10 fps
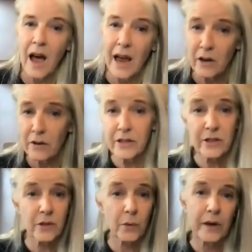I know this
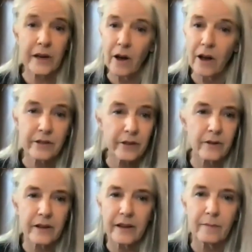is a week also
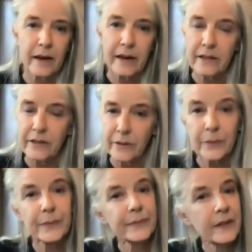to give money to
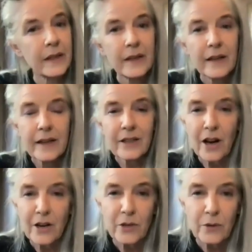
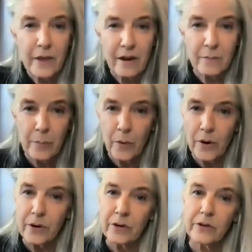Doctors Without
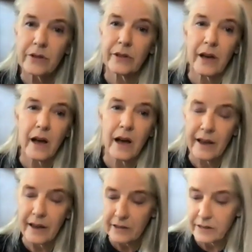Borders,
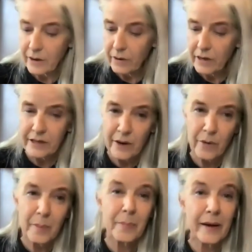et
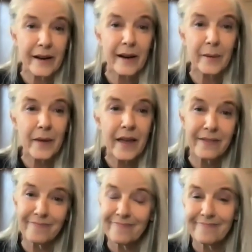cetera, but,
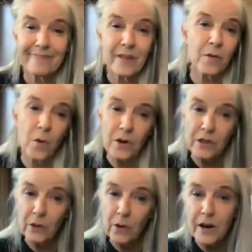and of
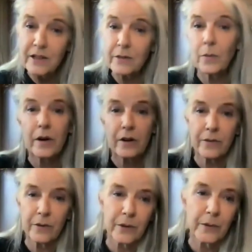course, Laura's
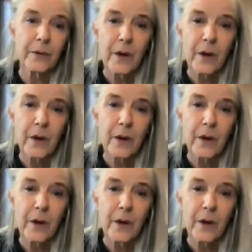wonderful